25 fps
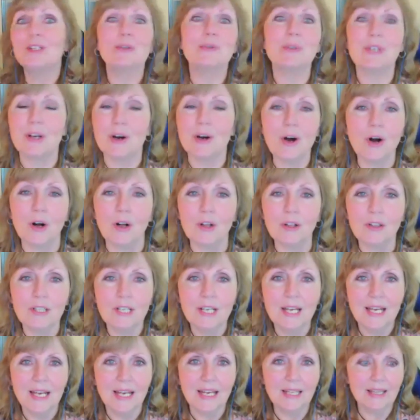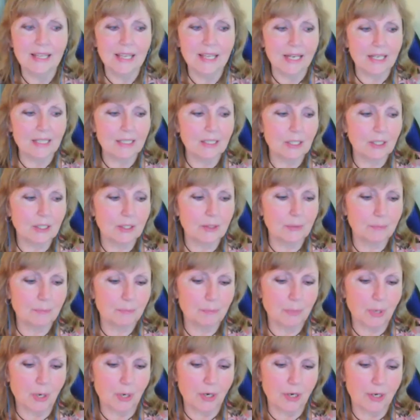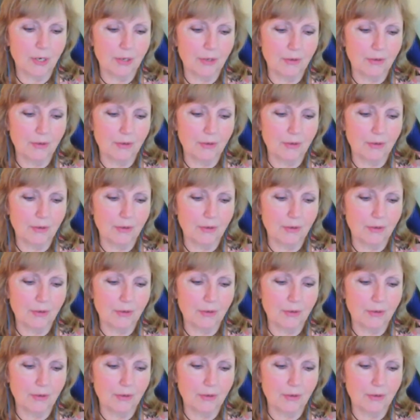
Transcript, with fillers: do it all, and that's part